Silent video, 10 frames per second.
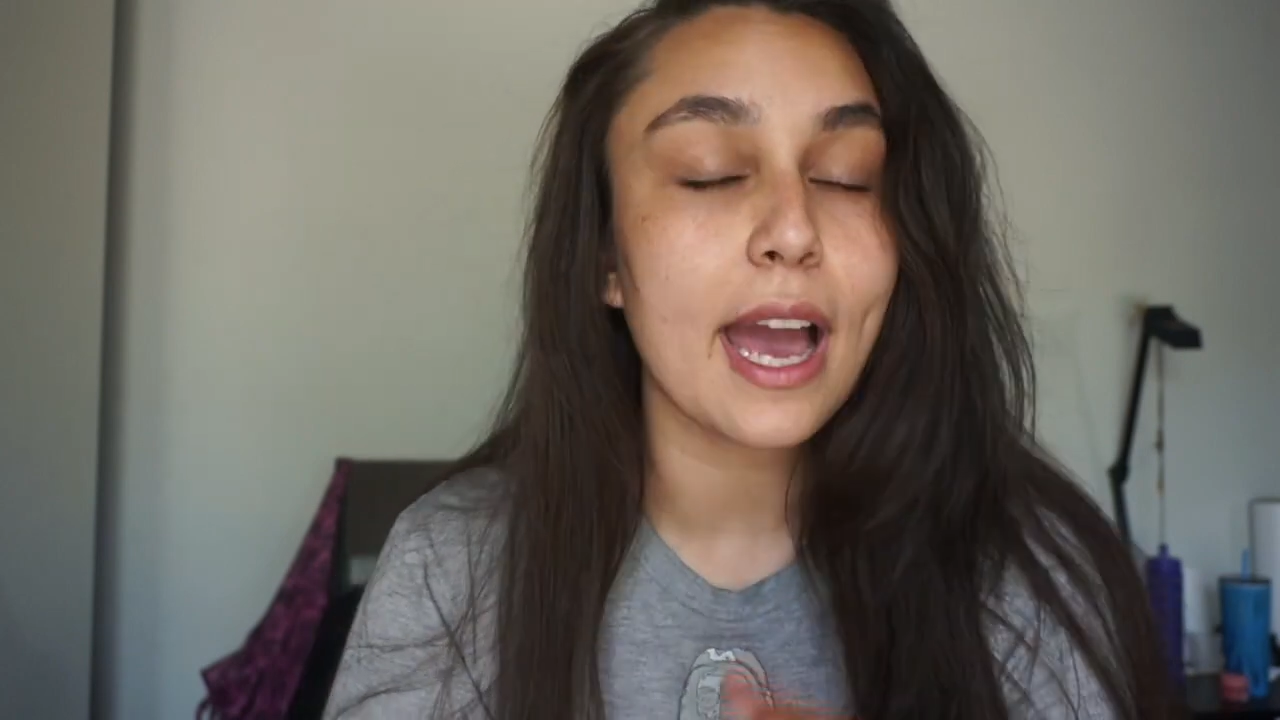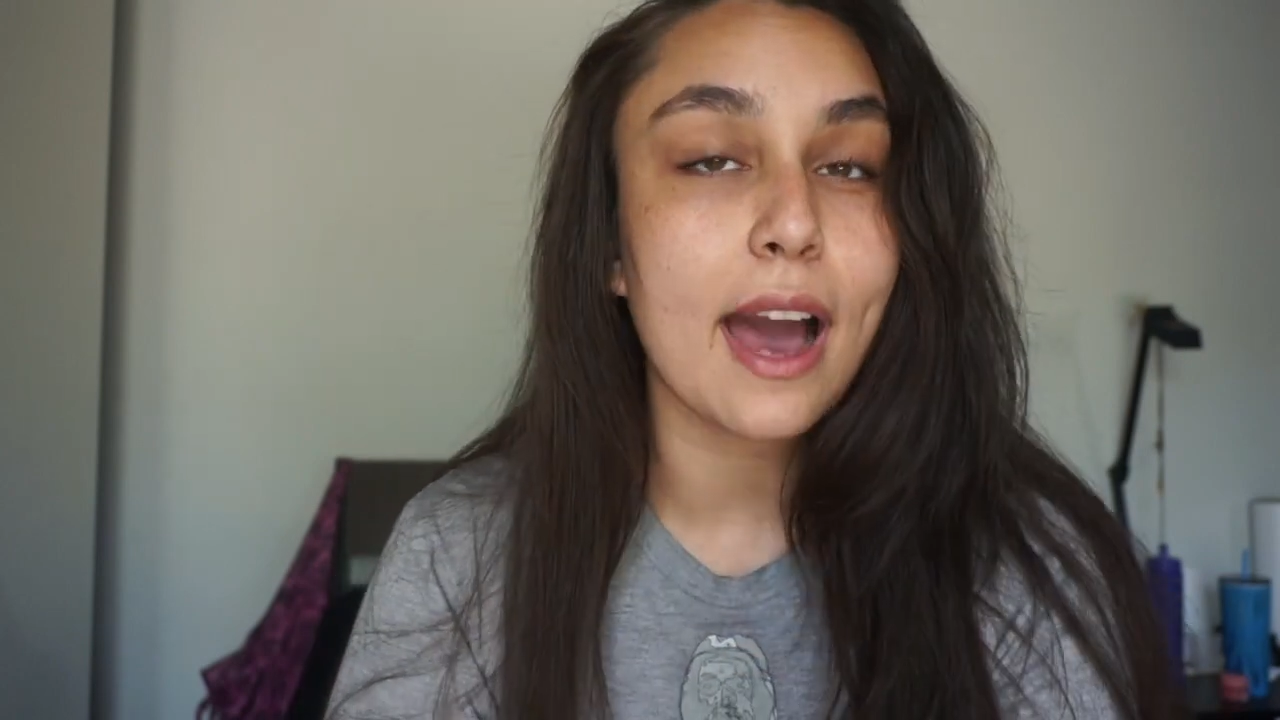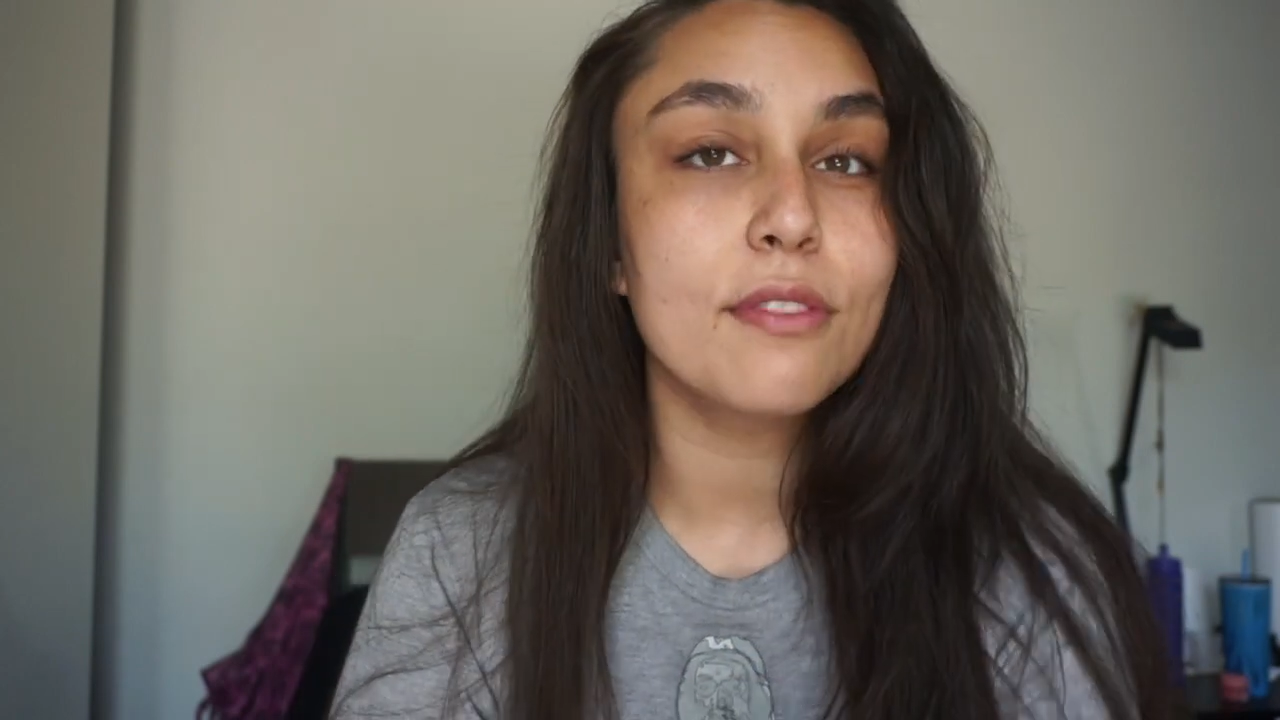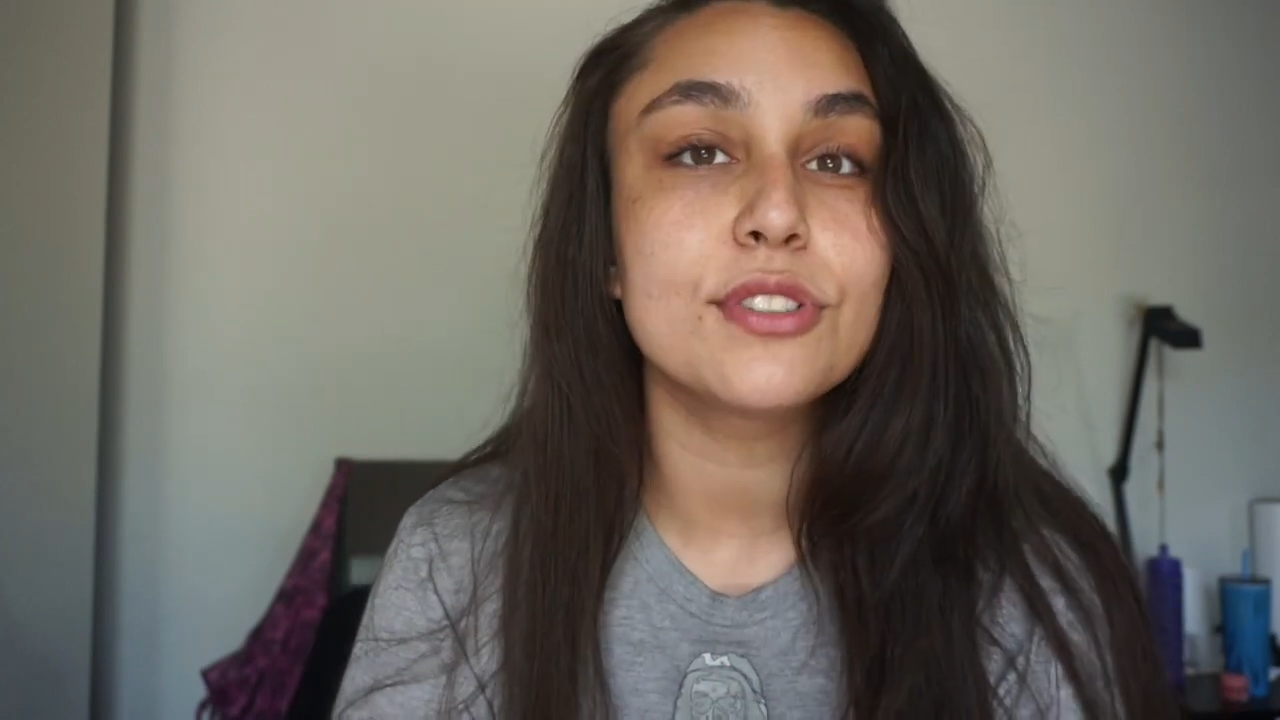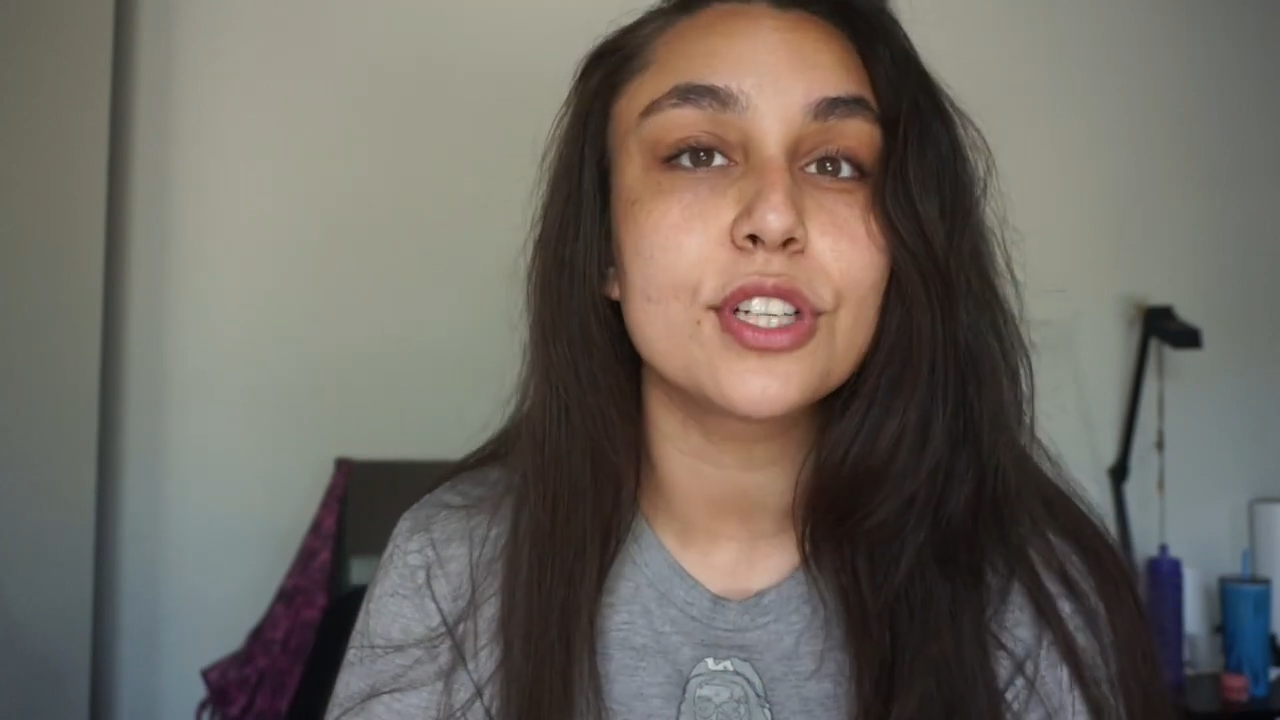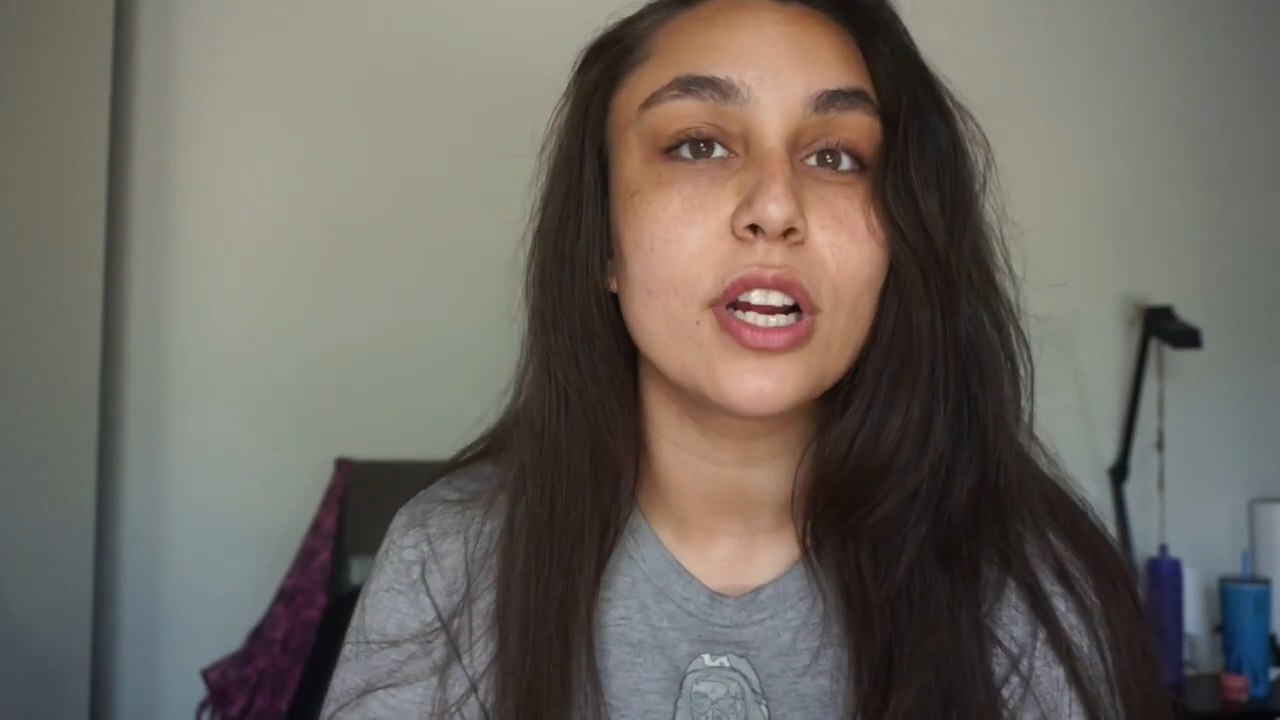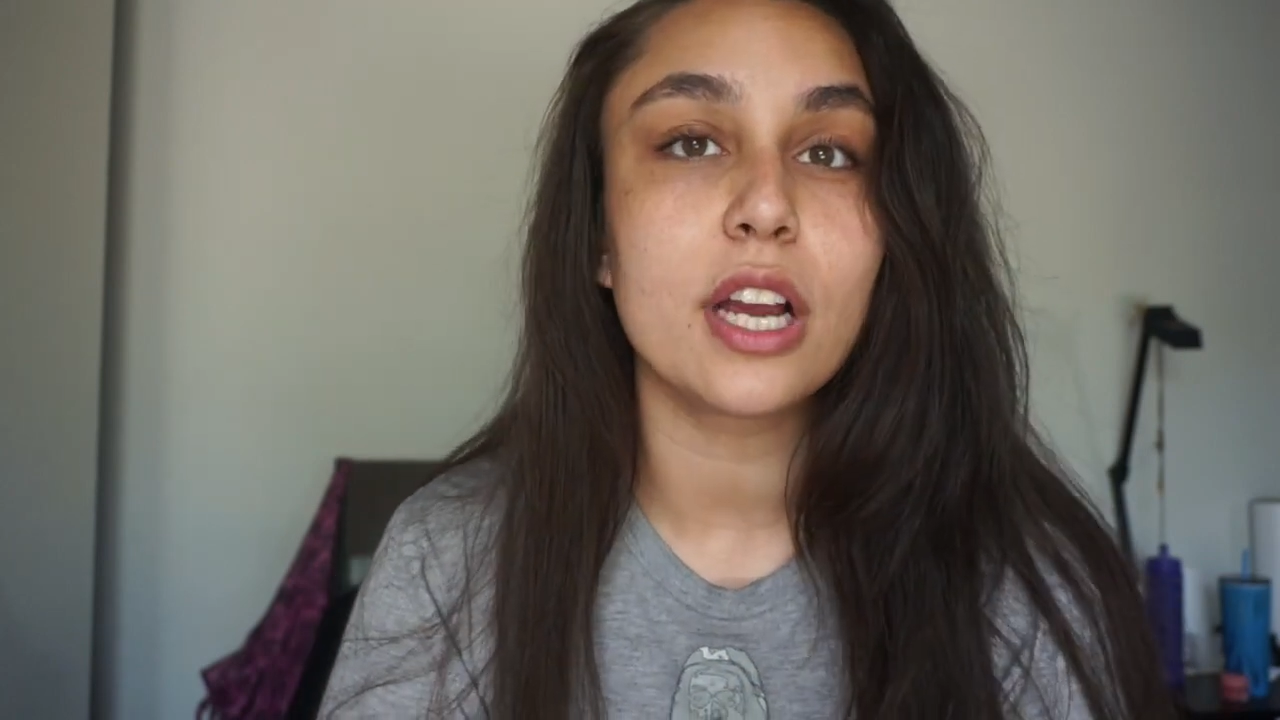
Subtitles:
after